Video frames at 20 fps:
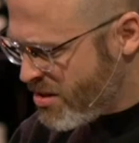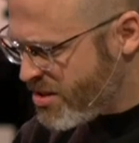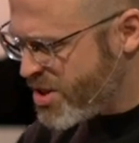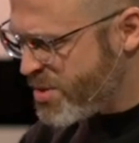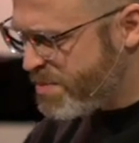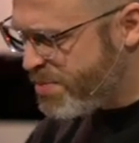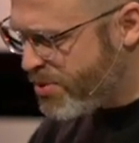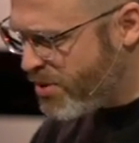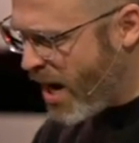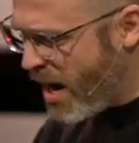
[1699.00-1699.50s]

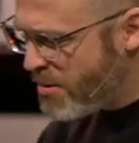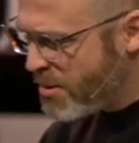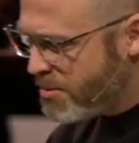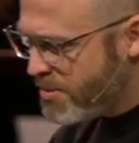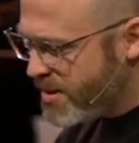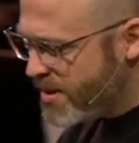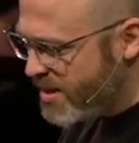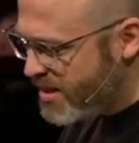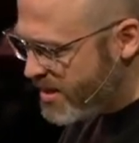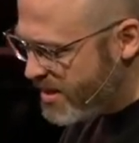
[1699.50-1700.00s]
there's
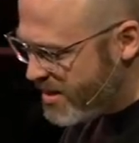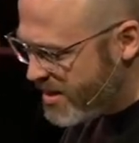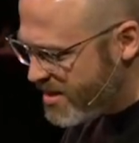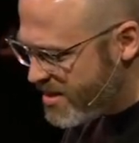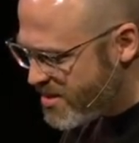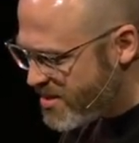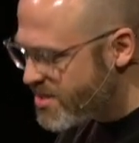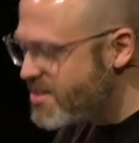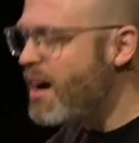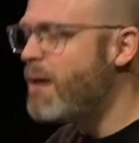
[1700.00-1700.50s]

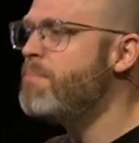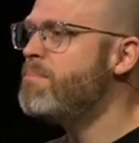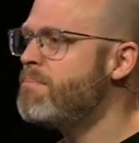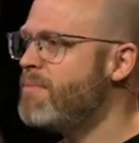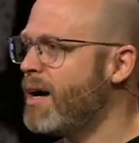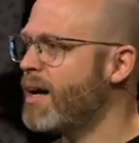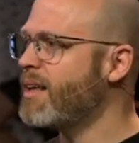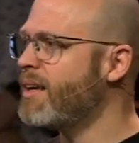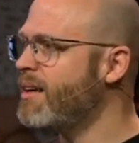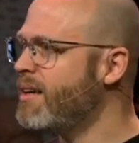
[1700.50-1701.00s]
probably
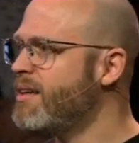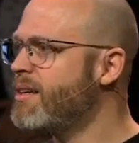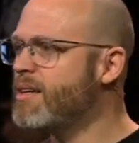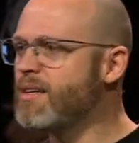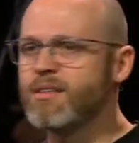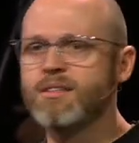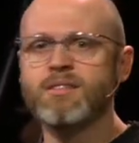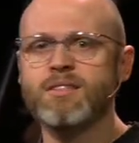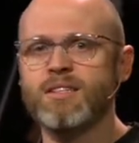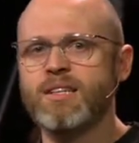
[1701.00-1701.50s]
somebody
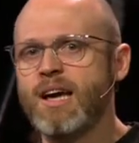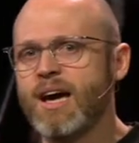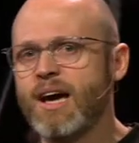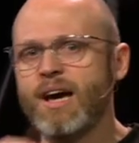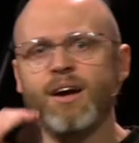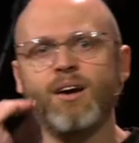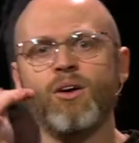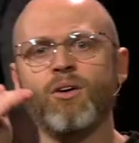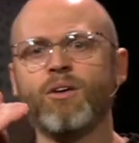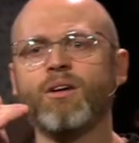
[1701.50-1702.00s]
here
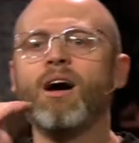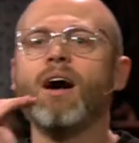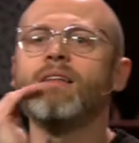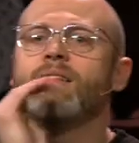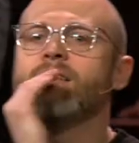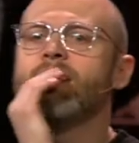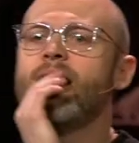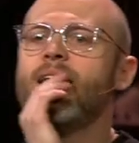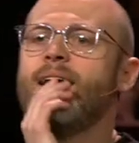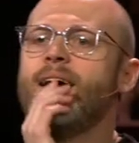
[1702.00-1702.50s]
today or
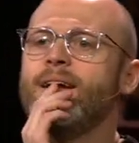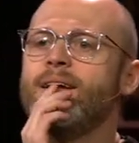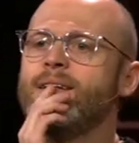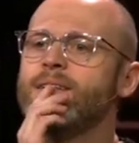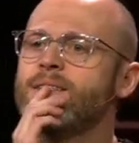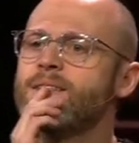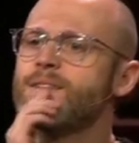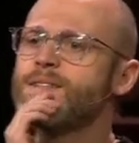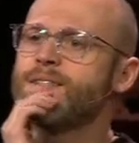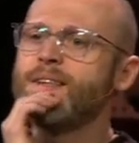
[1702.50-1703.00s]

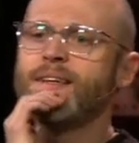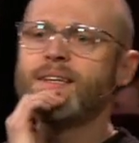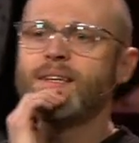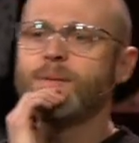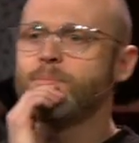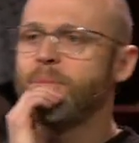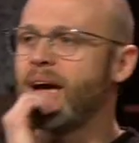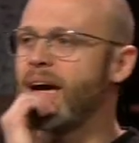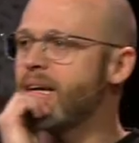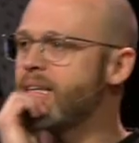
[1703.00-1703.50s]
online just
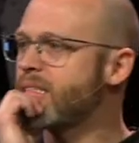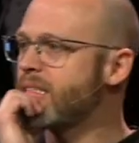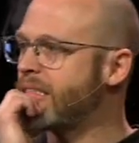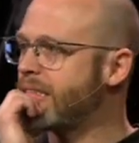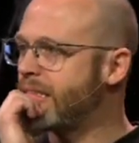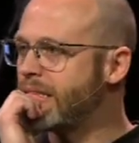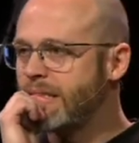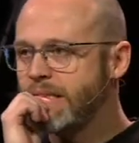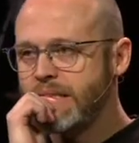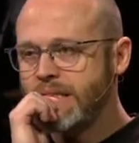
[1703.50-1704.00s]
thinking,
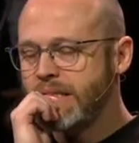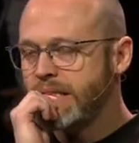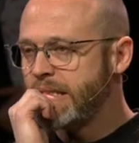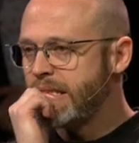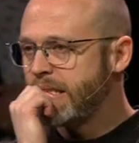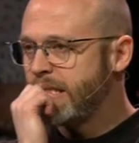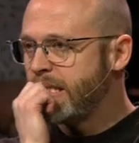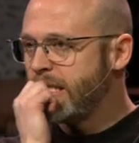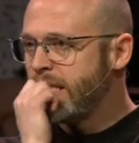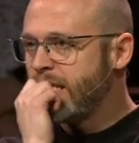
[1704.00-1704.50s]
Pastor,
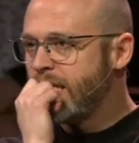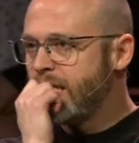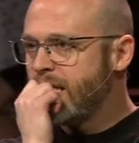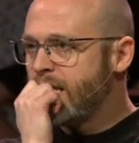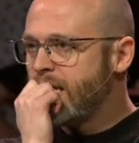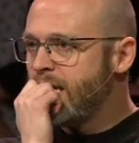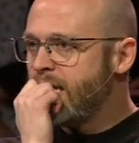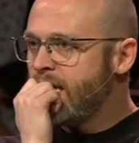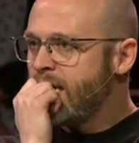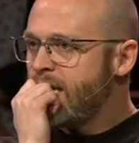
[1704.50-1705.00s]

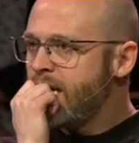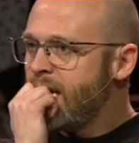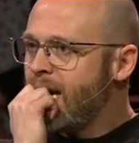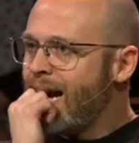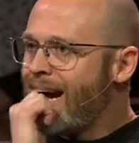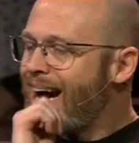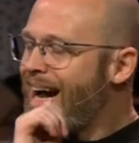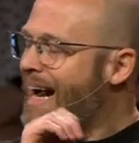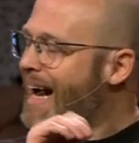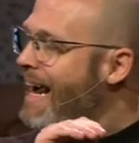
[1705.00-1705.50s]

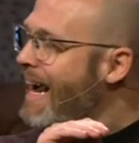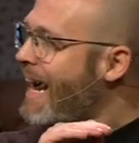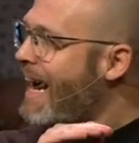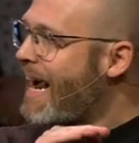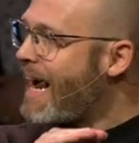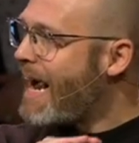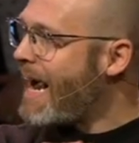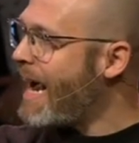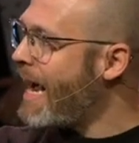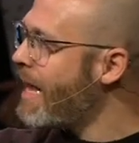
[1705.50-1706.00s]

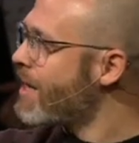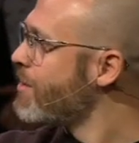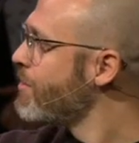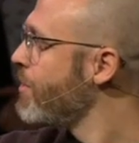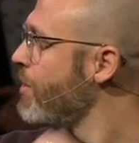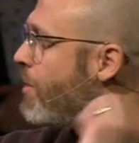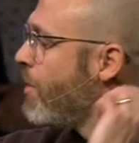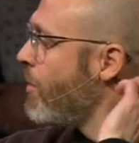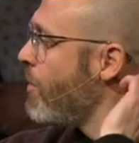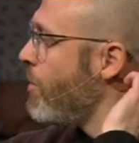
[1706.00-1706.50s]
I
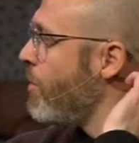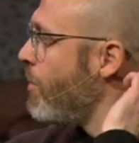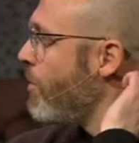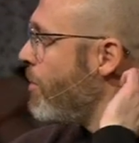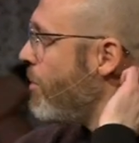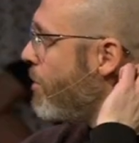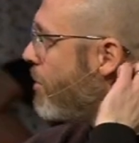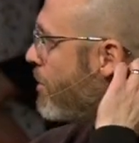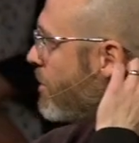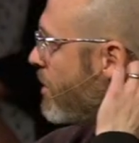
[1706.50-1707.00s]
don't
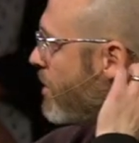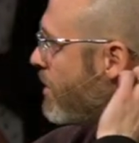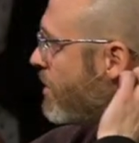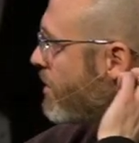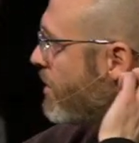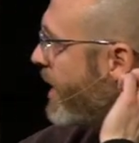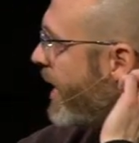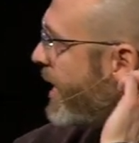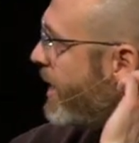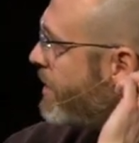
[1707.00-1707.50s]

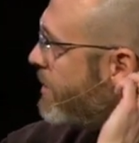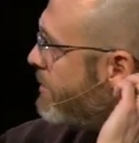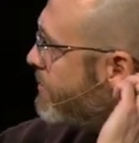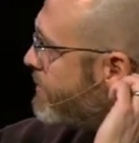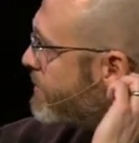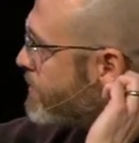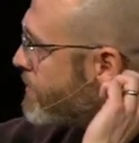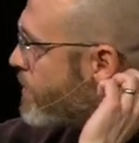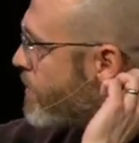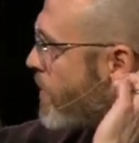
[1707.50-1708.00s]
know. Like,
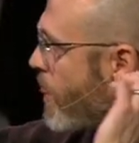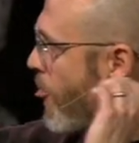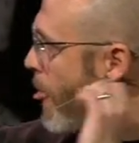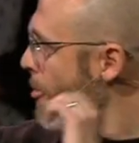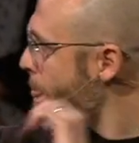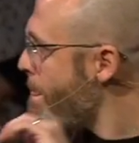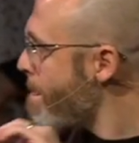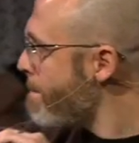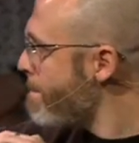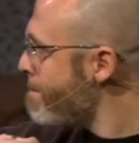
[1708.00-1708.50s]

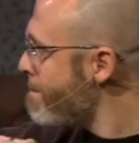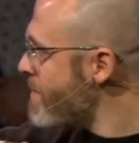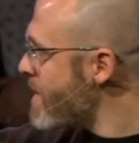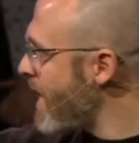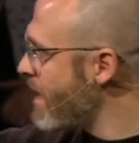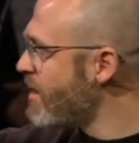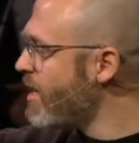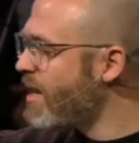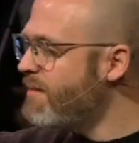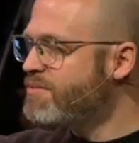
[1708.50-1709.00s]

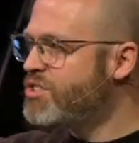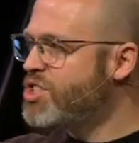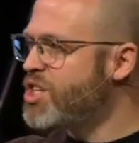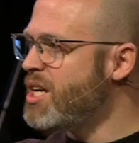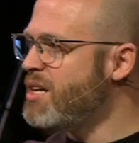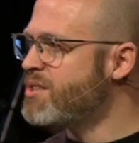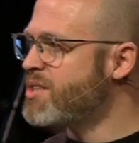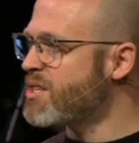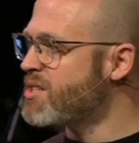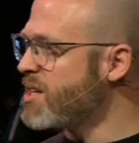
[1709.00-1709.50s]
I love
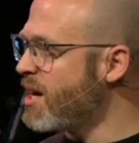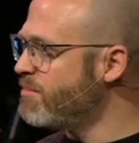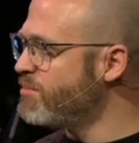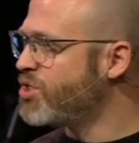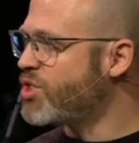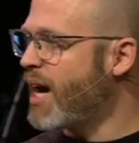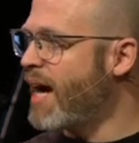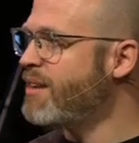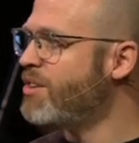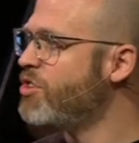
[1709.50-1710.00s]
Jesus.
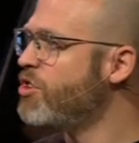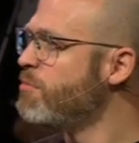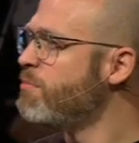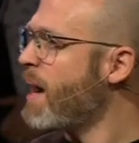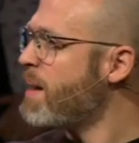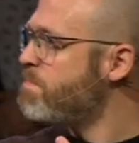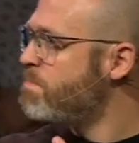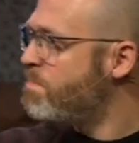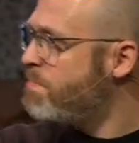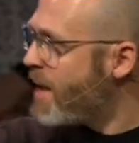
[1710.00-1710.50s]
I'm trying to do
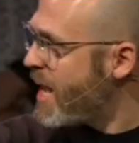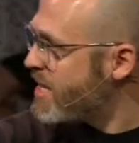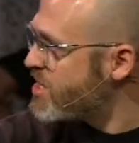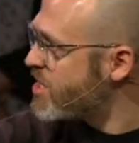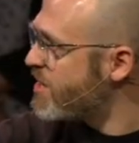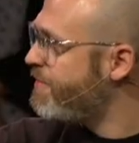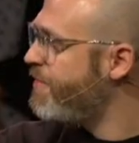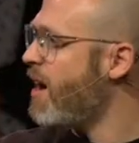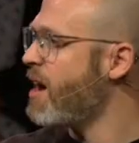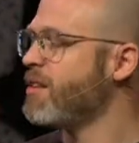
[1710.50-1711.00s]
my
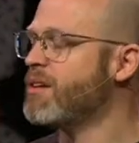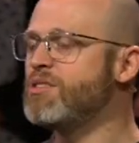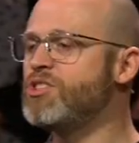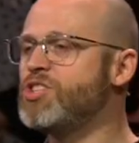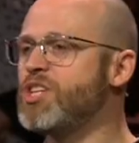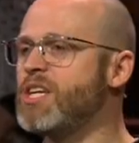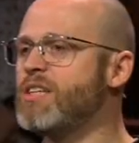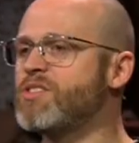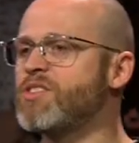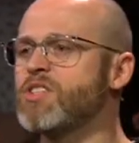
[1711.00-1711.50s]
best to follow
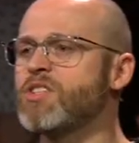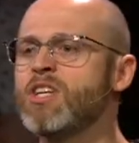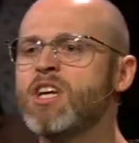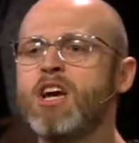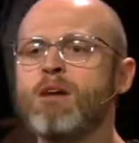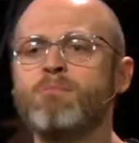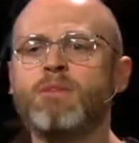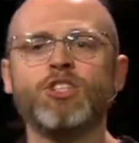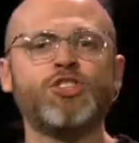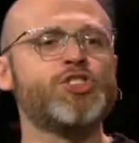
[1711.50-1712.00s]
Jesus,
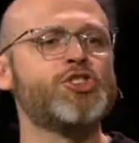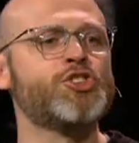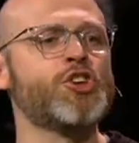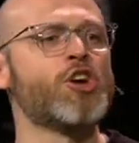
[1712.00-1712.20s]
but